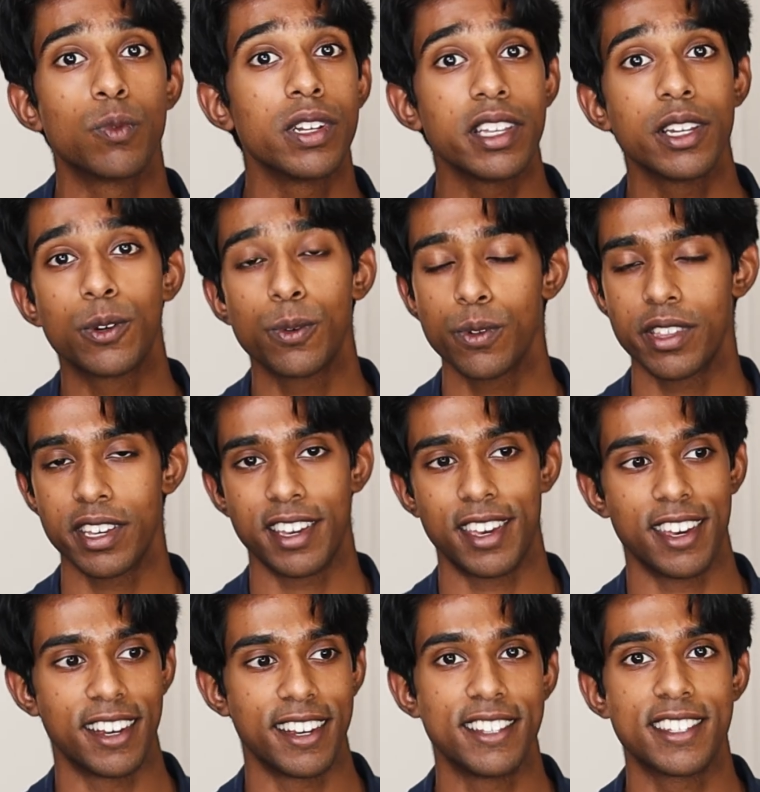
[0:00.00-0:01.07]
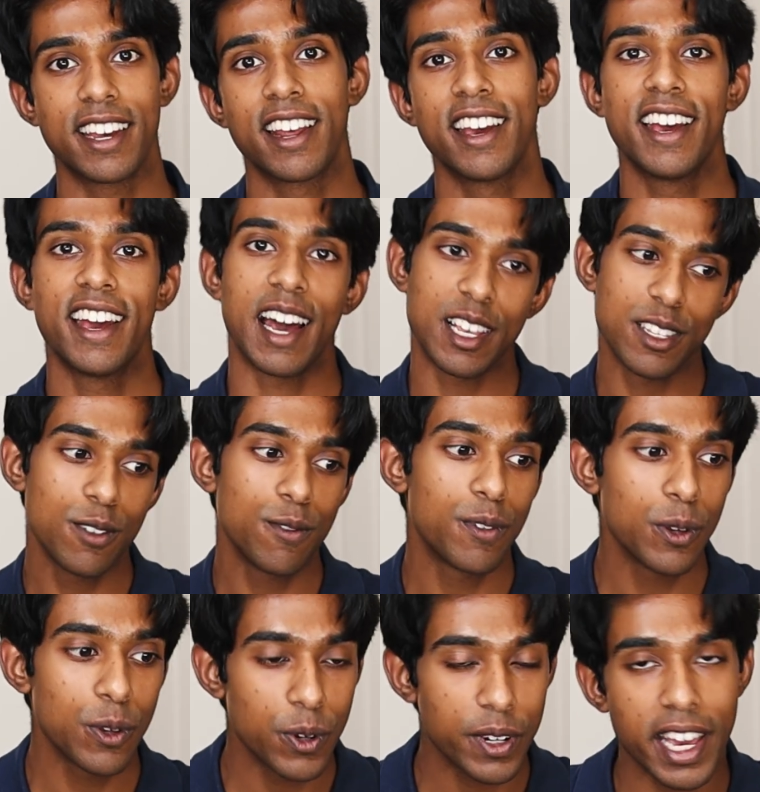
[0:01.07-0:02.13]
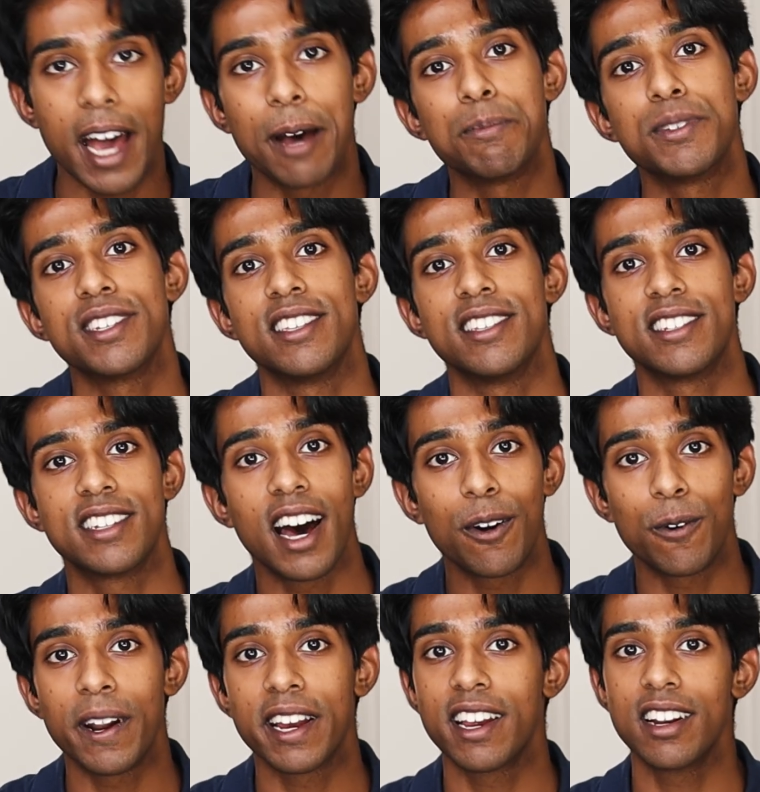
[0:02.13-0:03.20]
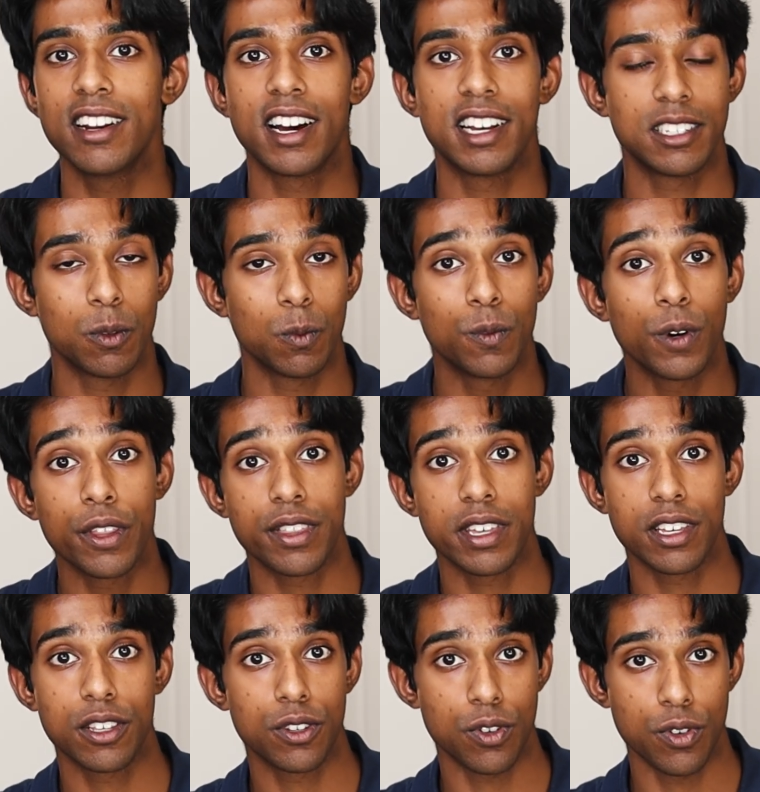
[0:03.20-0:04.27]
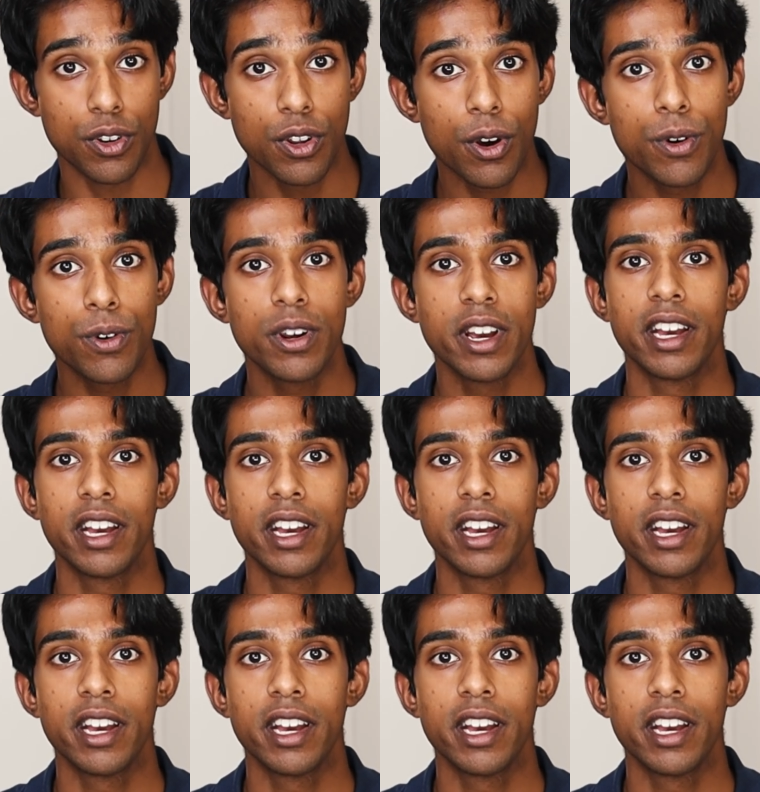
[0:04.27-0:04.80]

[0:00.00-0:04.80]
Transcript: really cool thing here is that as you fill your gaps and start recognizing what things you know,